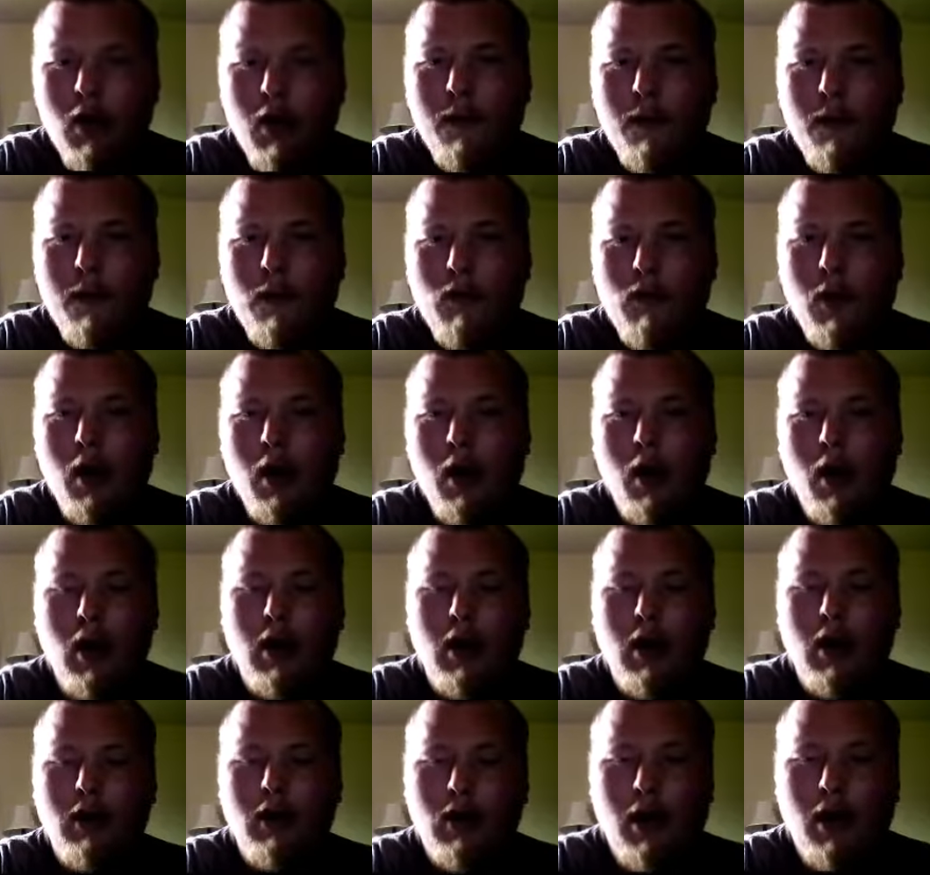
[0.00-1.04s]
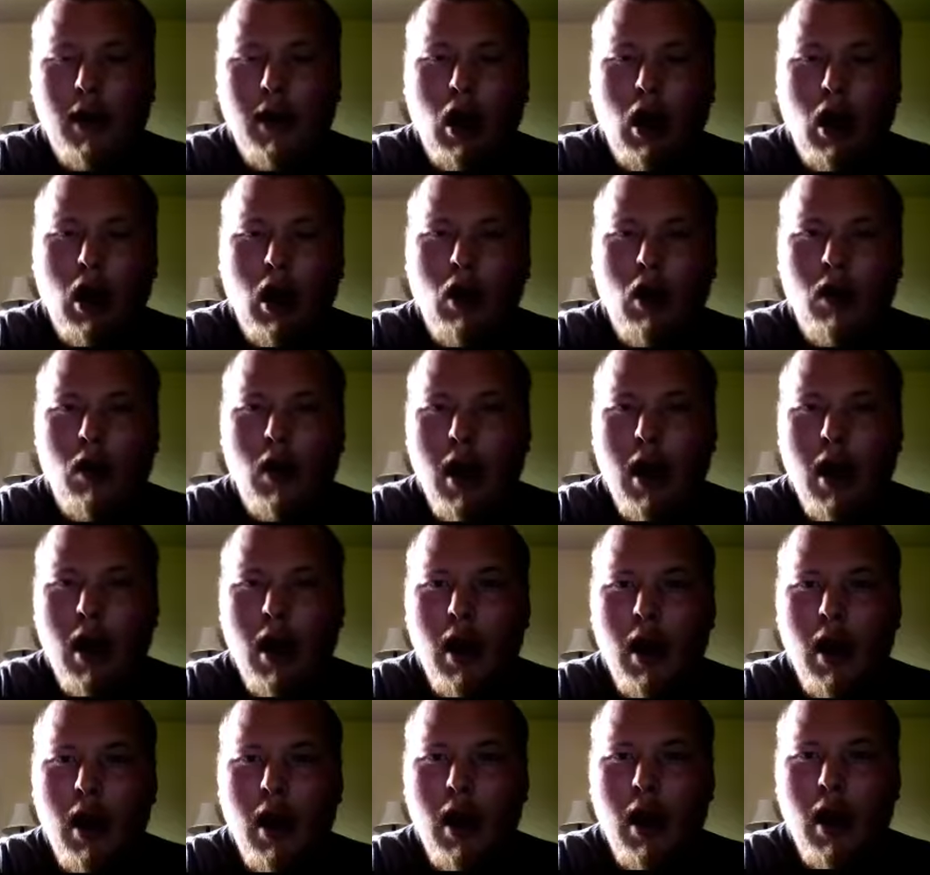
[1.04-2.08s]
So they go ahead and go with
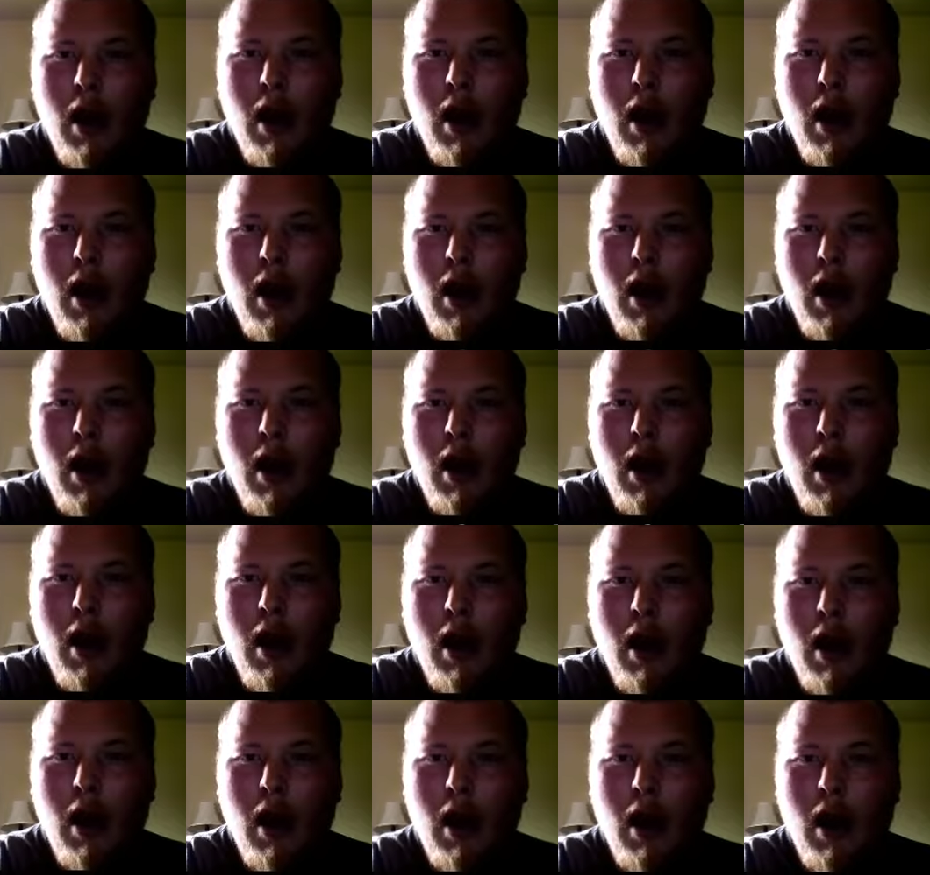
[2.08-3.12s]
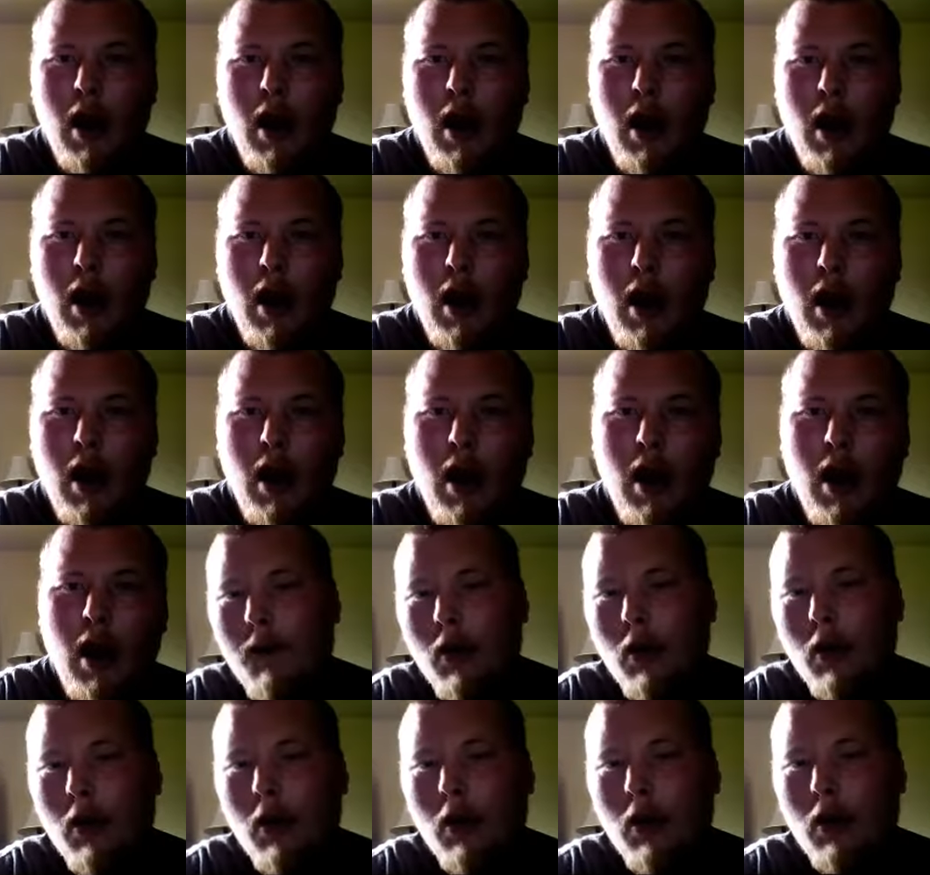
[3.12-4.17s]
a mouth,
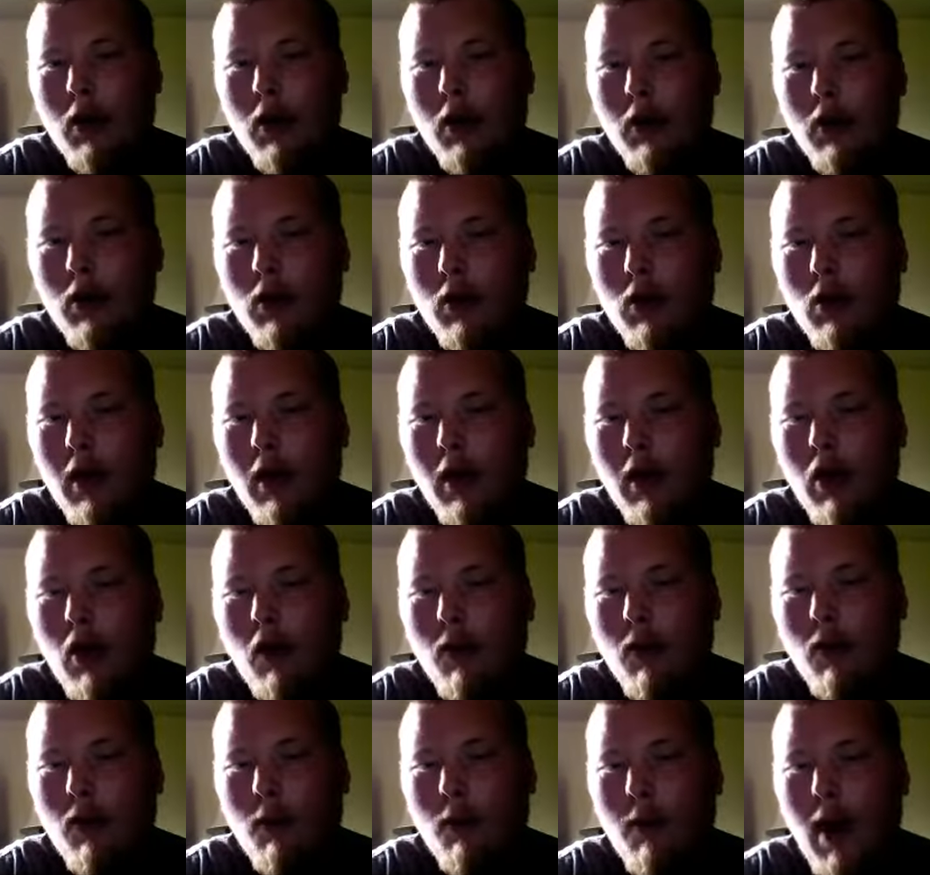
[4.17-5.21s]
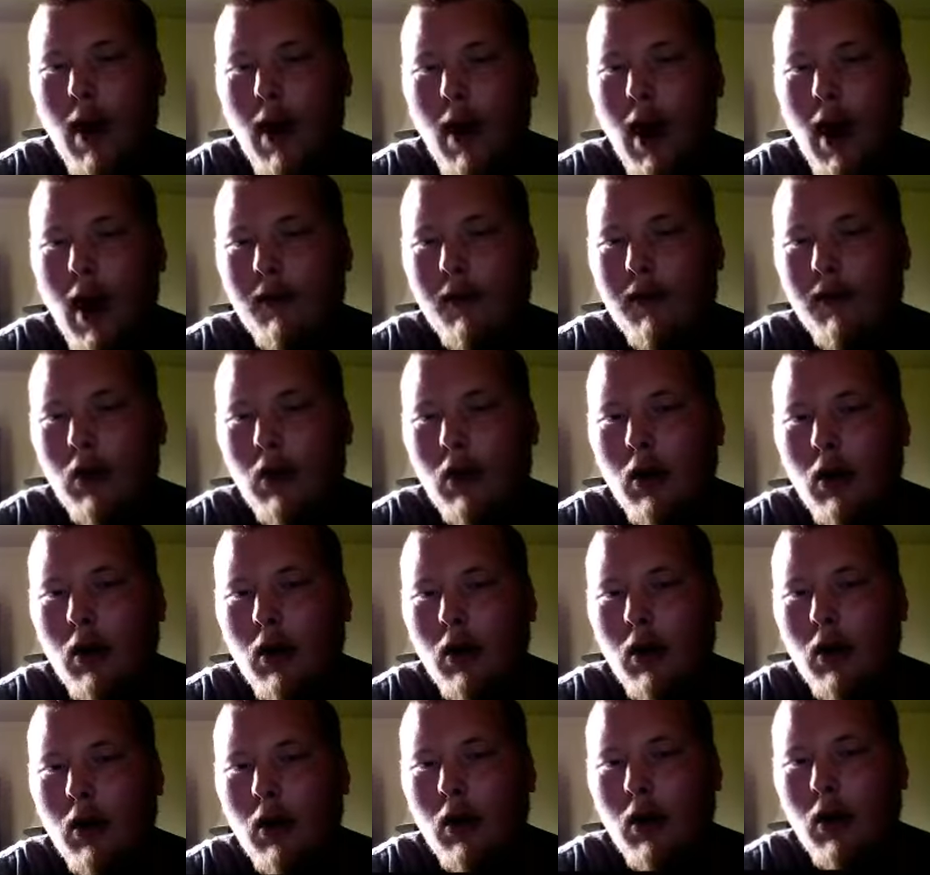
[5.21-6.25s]
they go from mouth to lung to just straight
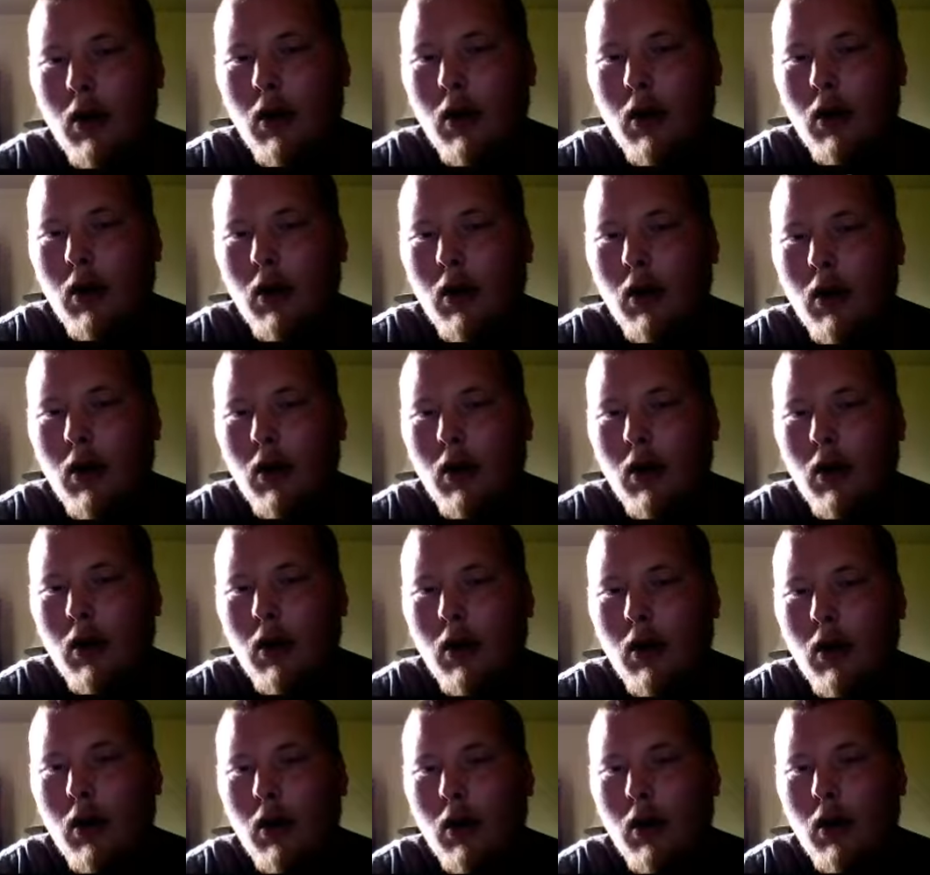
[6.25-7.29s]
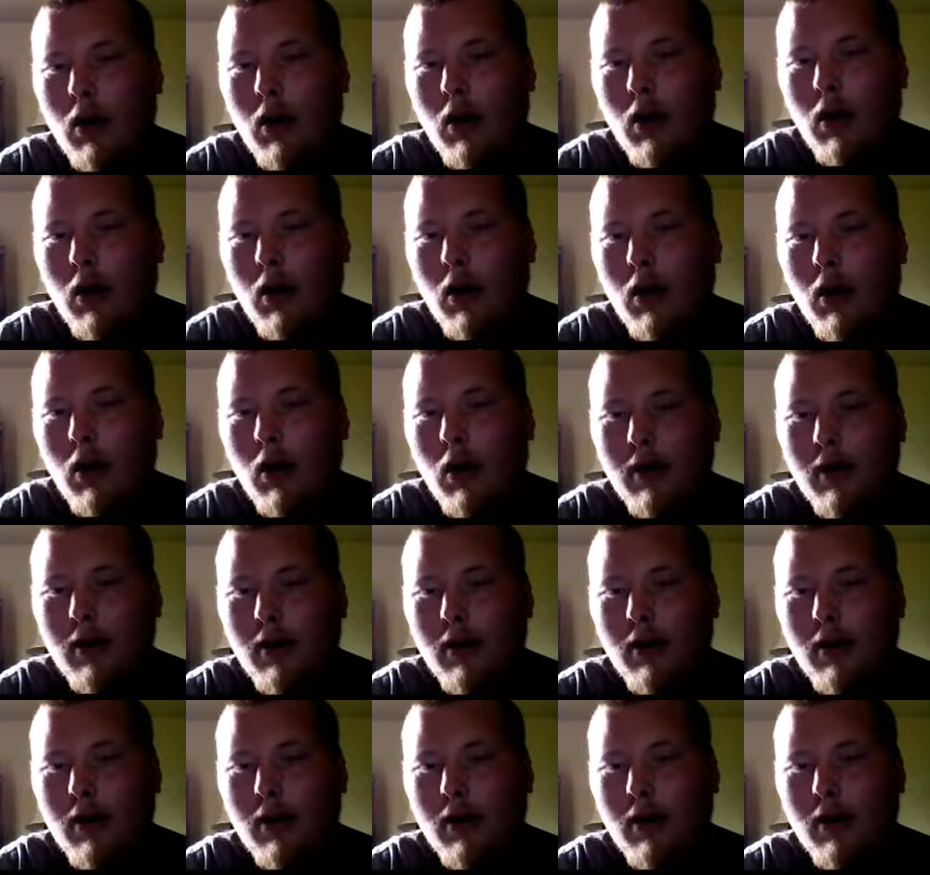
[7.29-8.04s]
lung hits. And